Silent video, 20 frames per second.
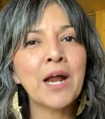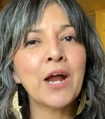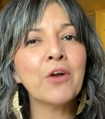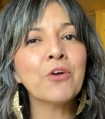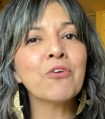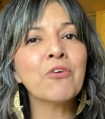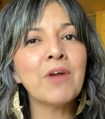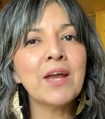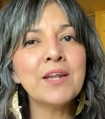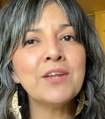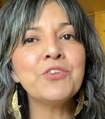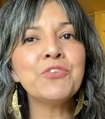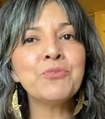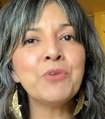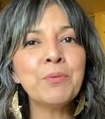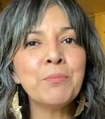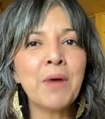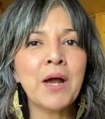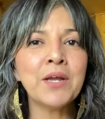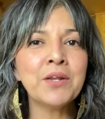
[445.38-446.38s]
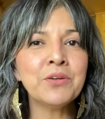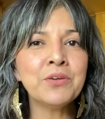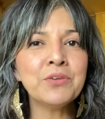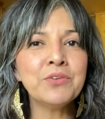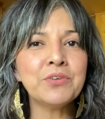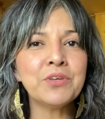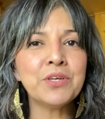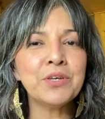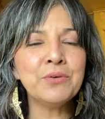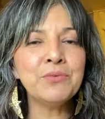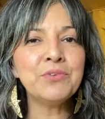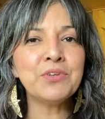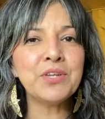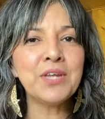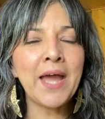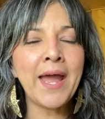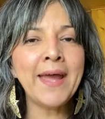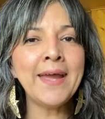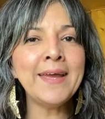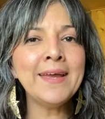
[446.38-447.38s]
our greatest reminder to you
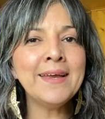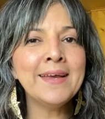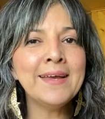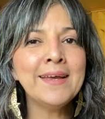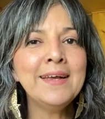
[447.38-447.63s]
today